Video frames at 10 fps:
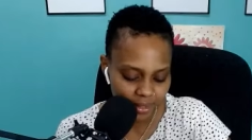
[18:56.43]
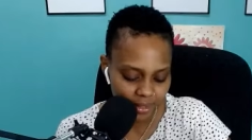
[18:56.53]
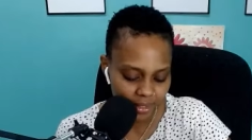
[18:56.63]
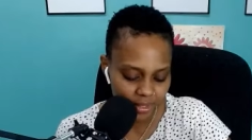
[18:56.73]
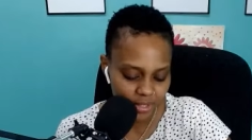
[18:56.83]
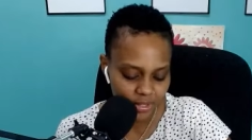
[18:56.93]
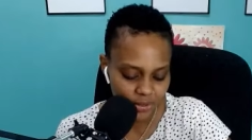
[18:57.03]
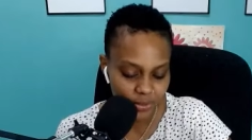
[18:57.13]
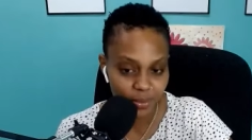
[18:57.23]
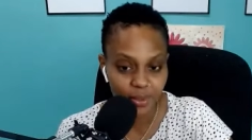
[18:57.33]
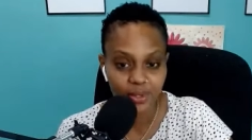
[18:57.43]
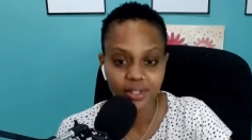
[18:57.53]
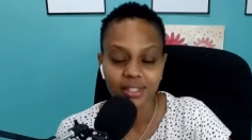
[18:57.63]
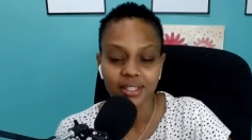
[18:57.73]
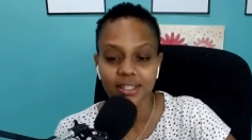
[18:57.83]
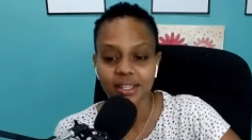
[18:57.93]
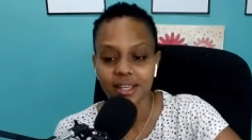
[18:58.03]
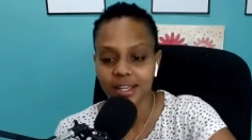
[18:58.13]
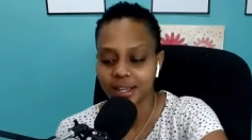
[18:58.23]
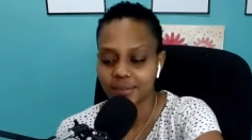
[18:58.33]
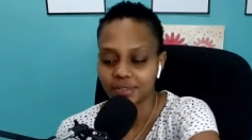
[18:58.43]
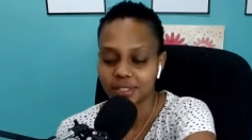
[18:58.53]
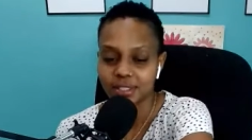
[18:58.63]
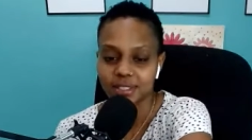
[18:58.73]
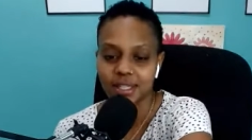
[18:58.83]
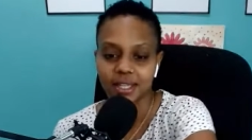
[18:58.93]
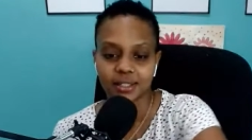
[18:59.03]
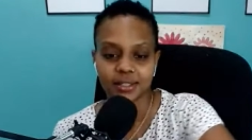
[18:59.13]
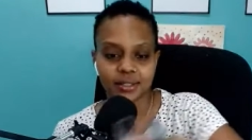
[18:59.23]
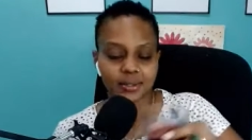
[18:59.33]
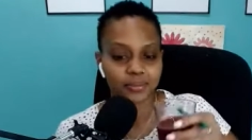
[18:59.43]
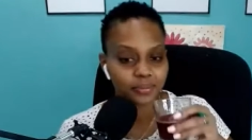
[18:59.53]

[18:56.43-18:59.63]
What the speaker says: There is no more after this glass.